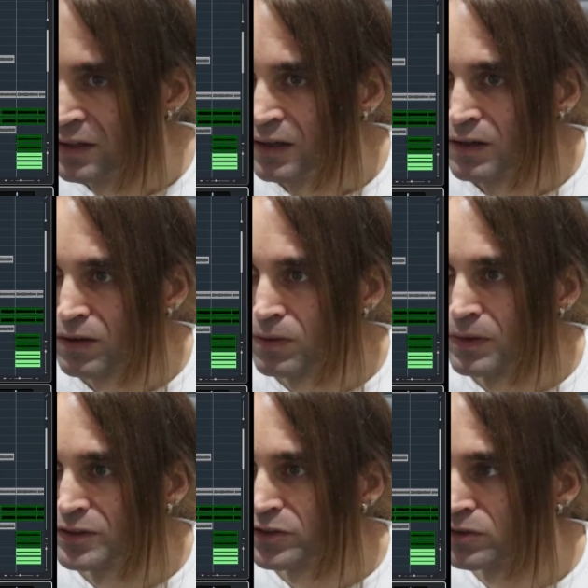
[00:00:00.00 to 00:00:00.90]
not
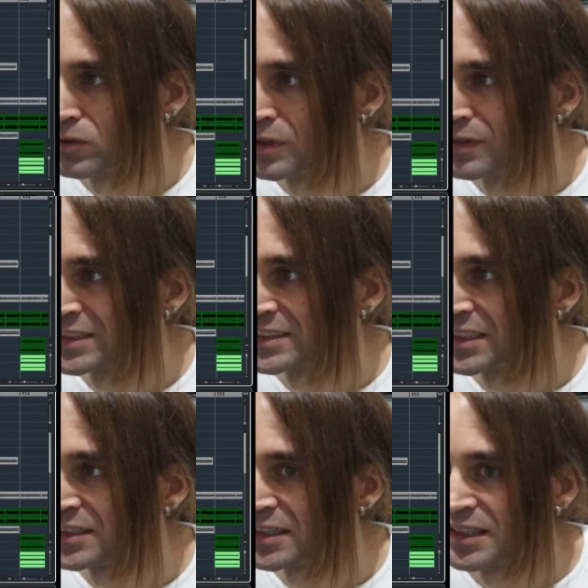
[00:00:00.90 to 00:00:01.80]
quite sure if I
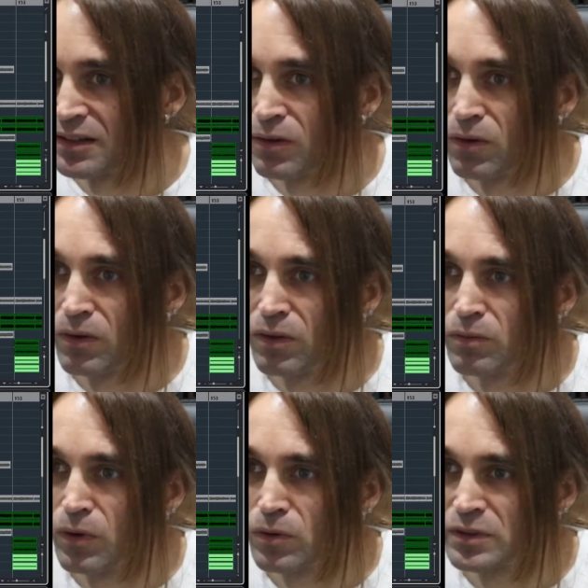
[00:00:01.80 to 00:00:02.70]
sent all the
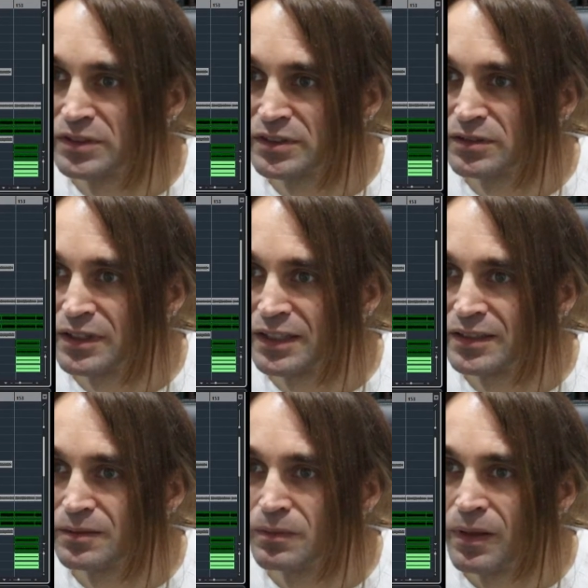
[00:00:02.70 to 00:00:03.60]
vocals to that.
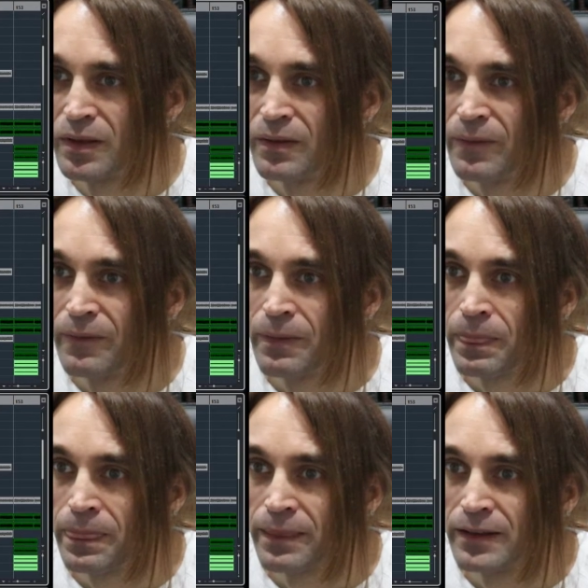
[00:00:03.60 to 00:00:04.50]

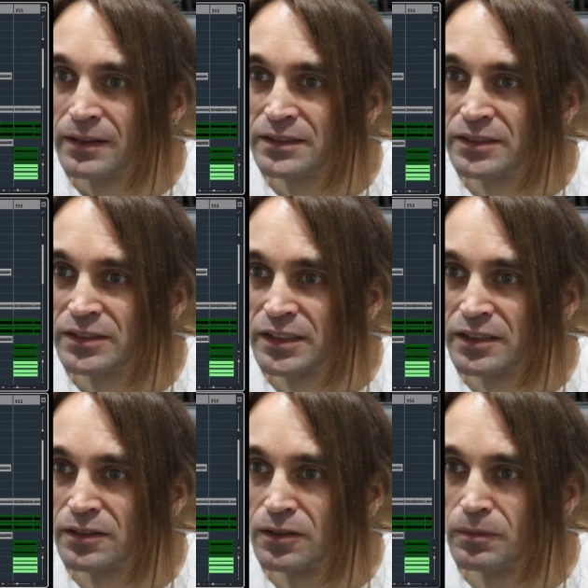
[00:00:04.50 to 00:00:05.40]
Let's check
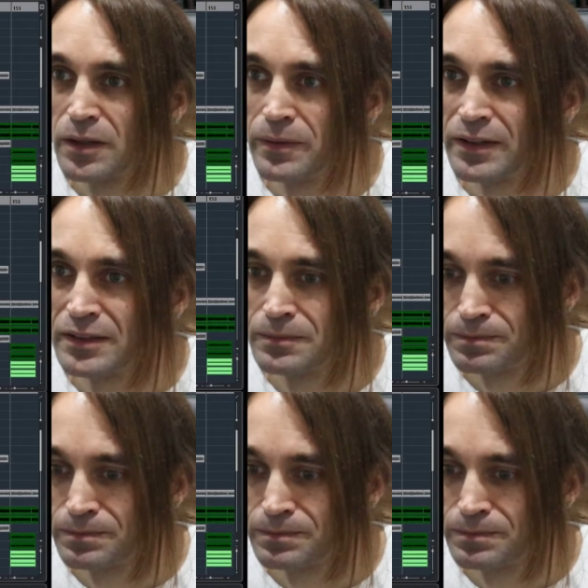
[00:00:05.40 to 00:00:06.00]
it out. Maybe I